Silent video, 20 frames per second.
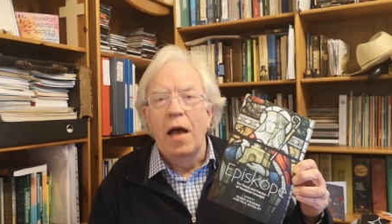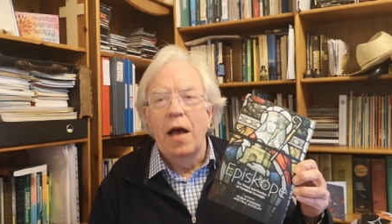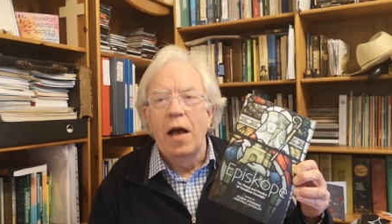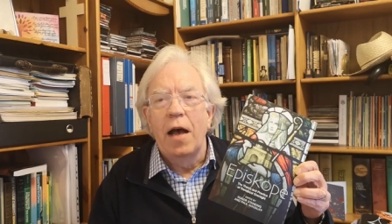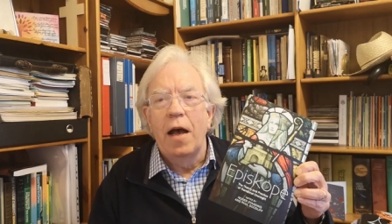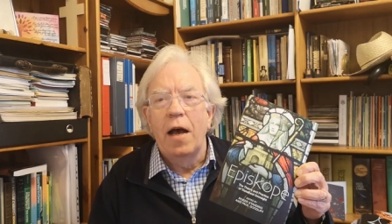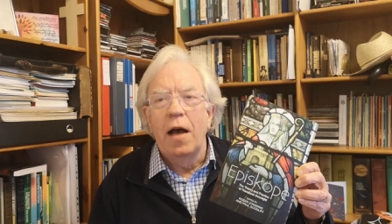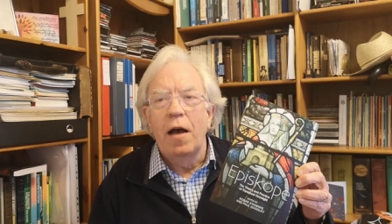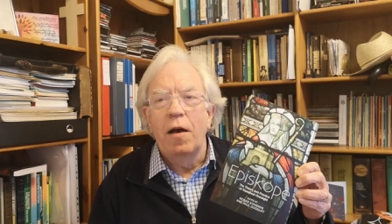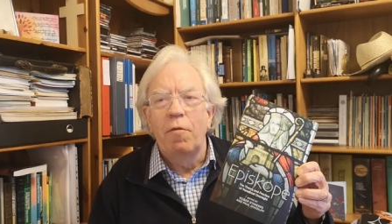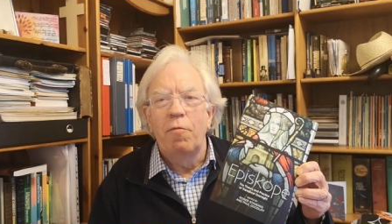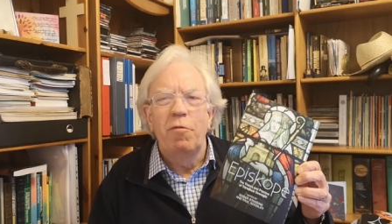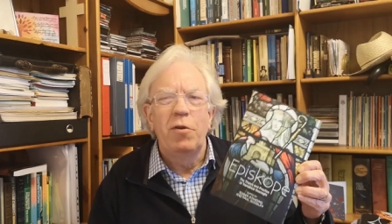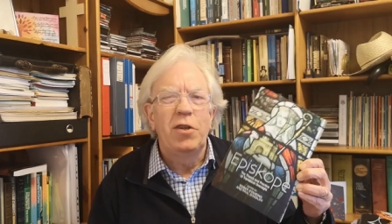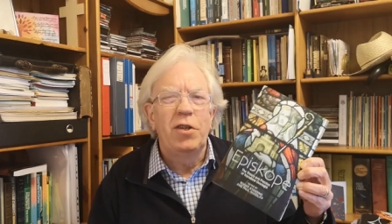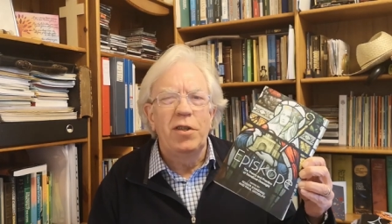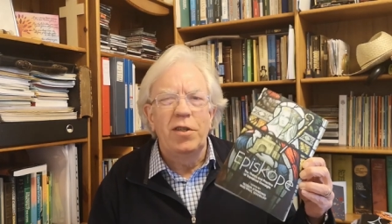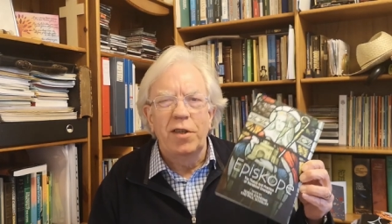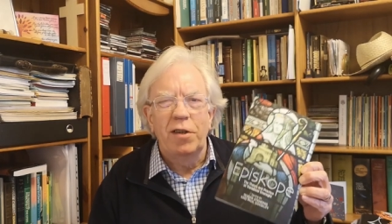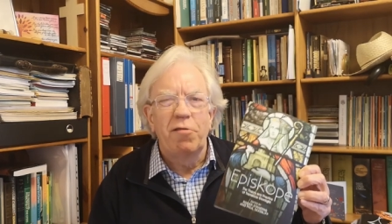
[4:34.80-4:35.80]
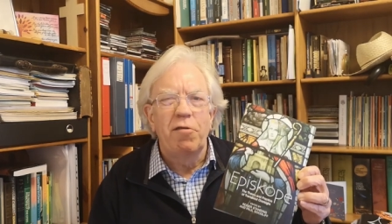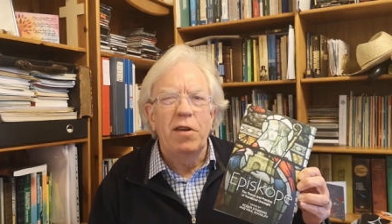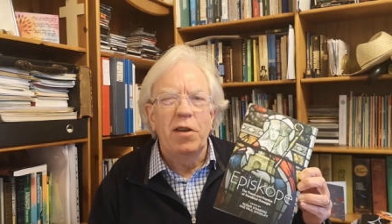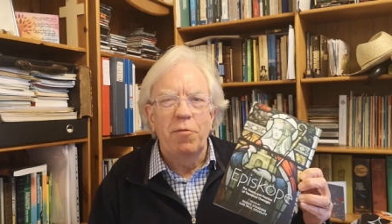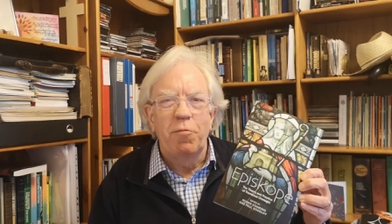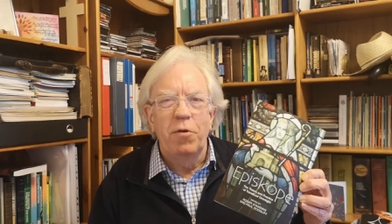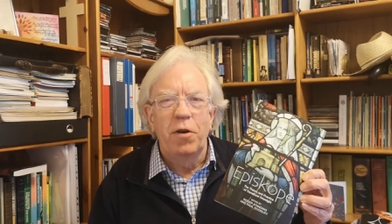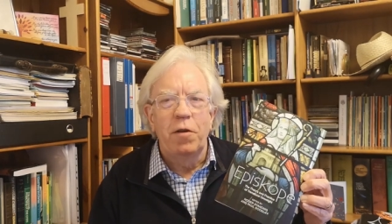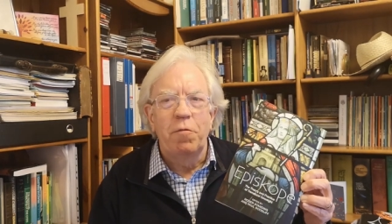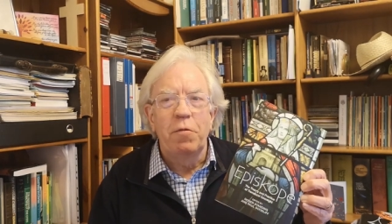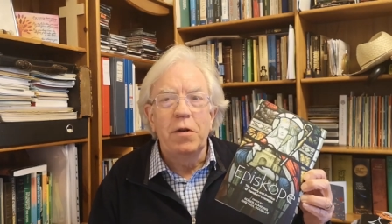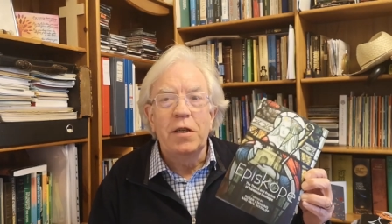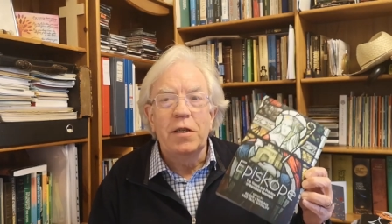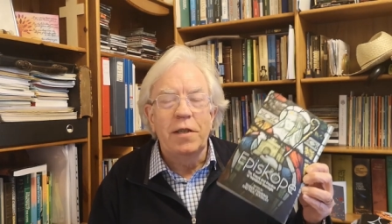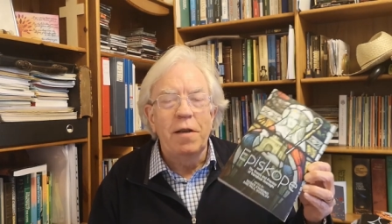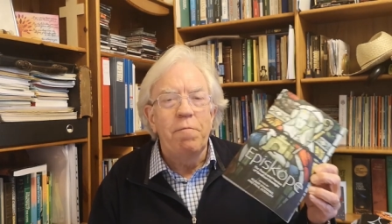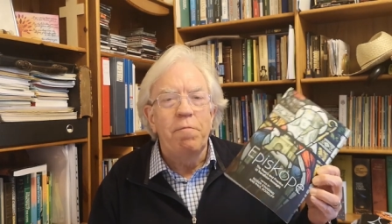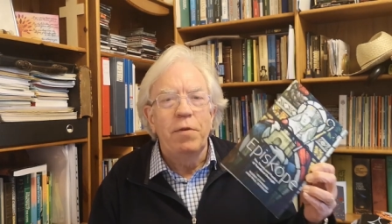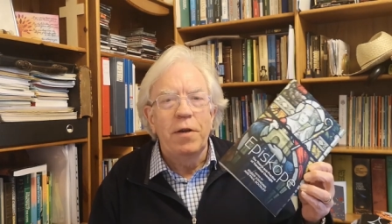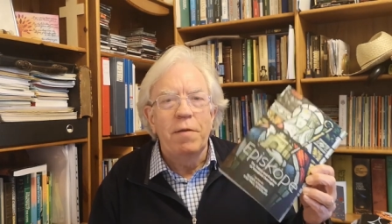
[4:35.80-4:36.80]
uh, which is a Greek word, which
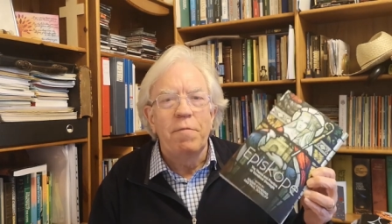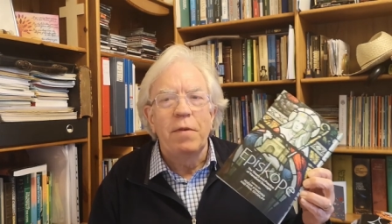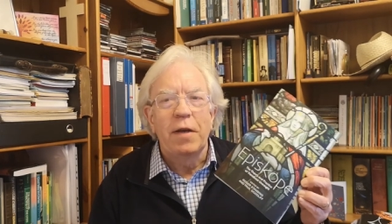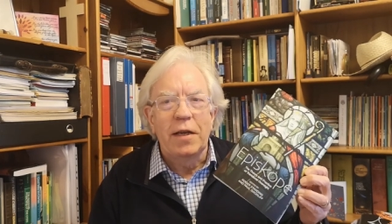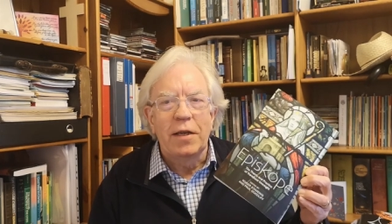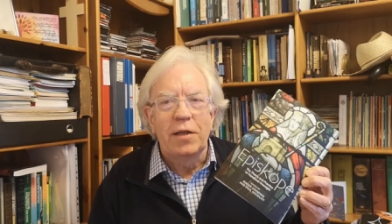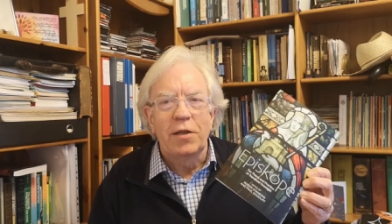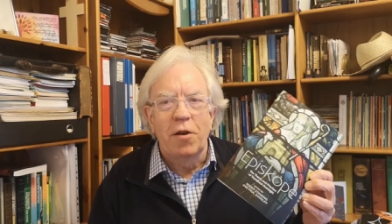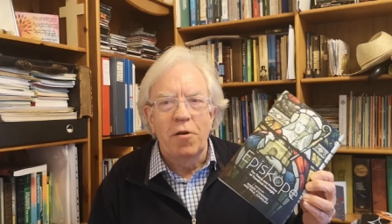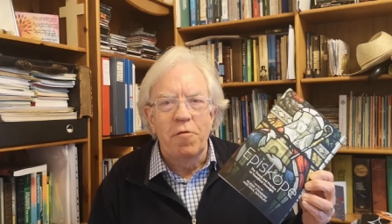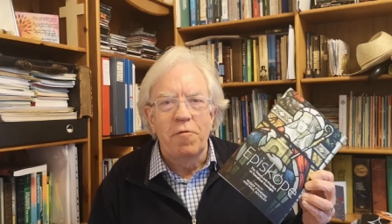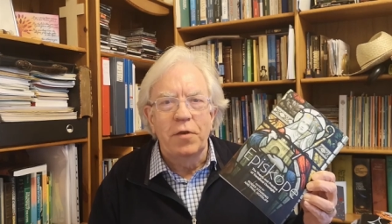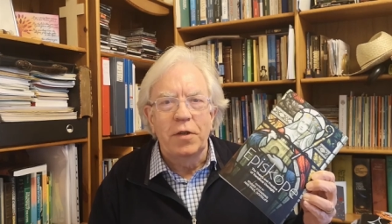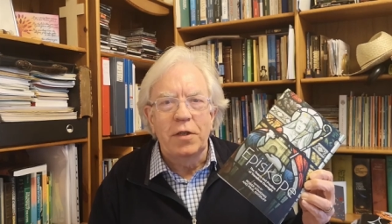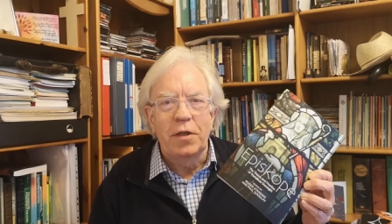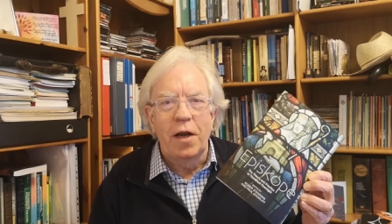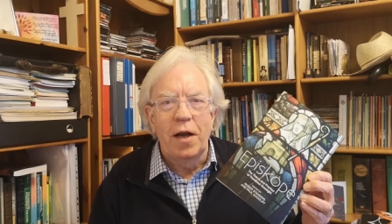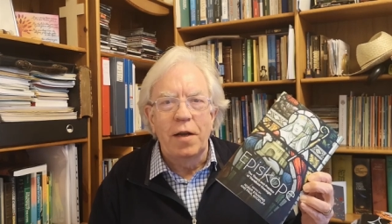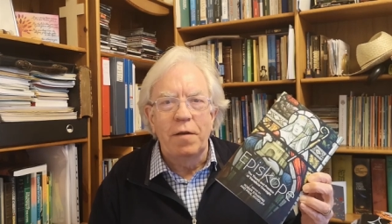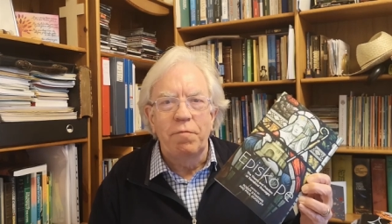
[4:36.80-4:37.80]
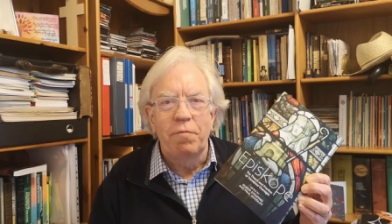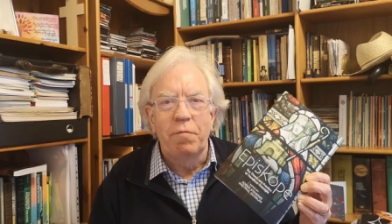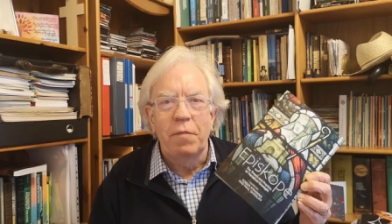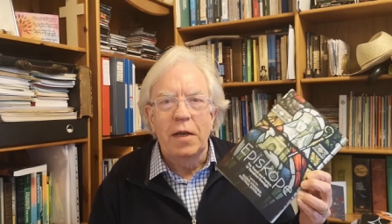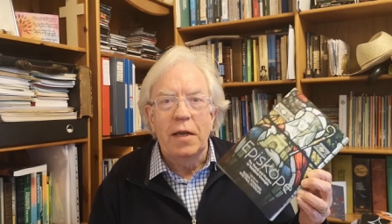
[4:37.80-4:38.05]
simply means oversight.